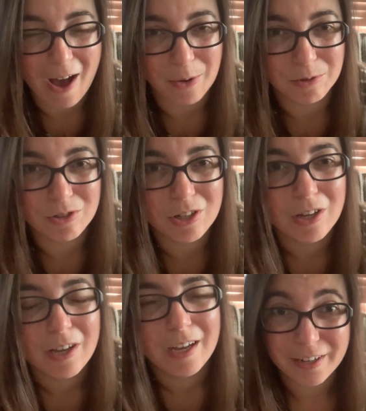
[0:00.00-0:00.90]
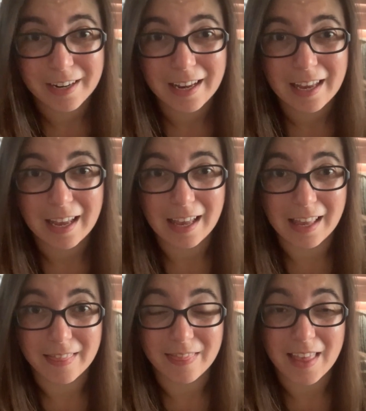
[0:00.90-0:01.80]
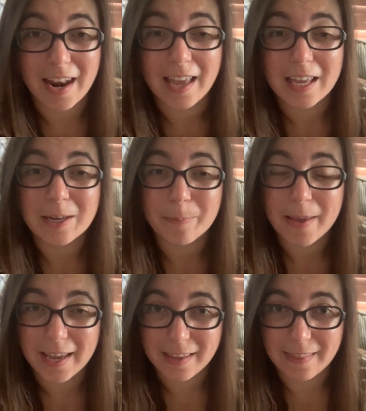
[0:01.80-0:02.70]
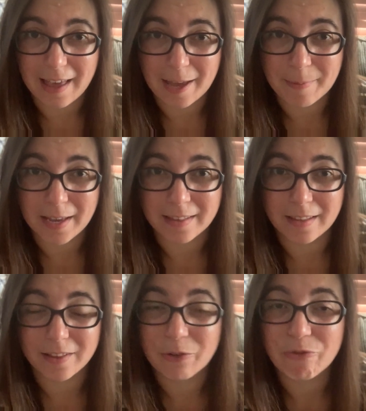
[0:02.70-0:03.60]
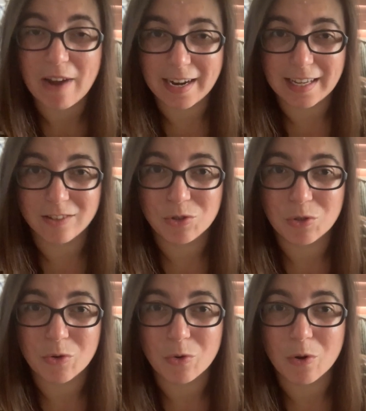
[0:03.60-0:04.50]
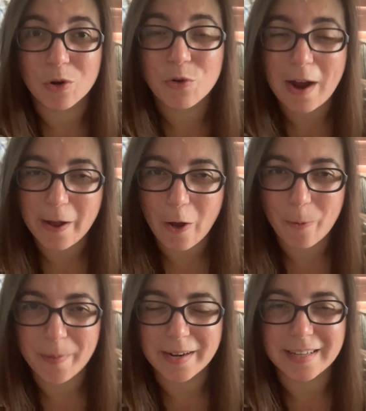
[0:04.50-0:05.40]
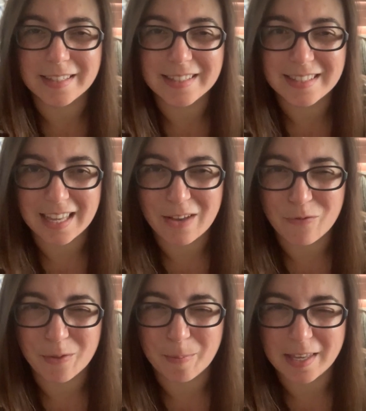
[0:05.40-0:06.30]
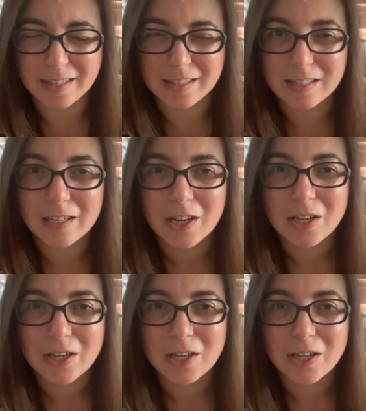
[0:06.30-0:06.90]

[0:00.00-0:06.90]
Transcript: out. And then I can pick them, and then they're ready to crack open and save the beans.